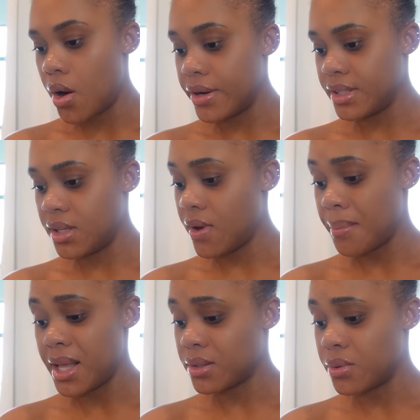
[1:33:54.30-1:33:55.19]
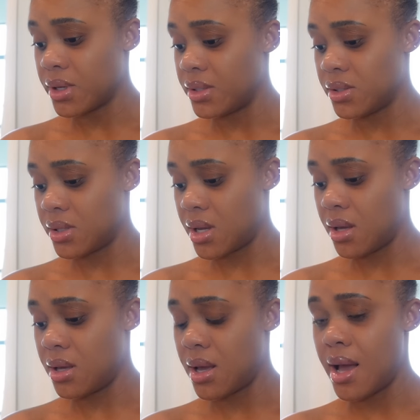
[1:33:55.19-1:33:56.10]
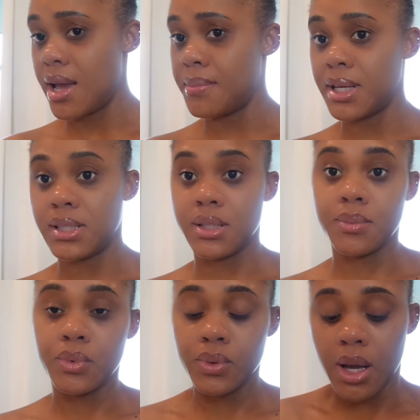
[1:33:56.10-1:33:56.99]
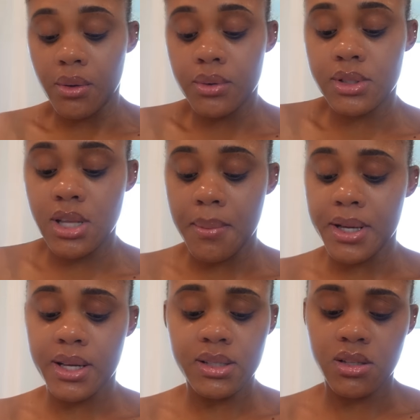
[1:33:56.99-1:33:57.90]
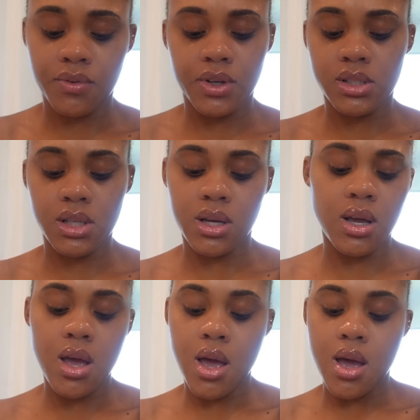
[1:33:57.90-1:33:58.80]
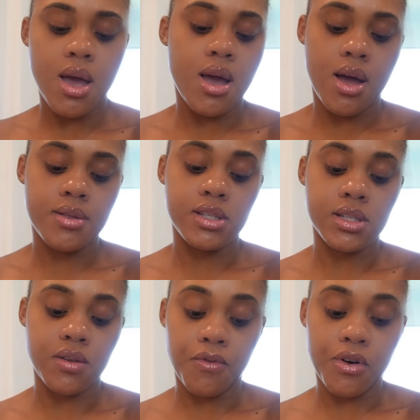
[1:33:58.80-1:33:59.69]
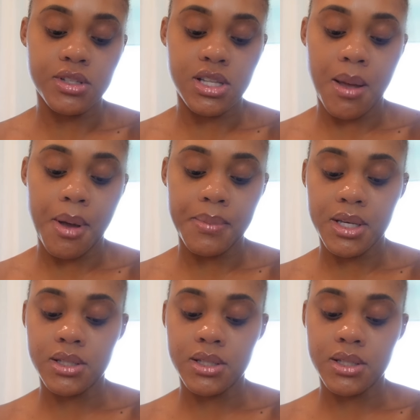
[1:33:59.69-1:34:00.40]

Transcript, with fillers: Or see, I'm not cooking today. I am not in the mood. I cooked salmon and stuff yesterday. This is the first time I'm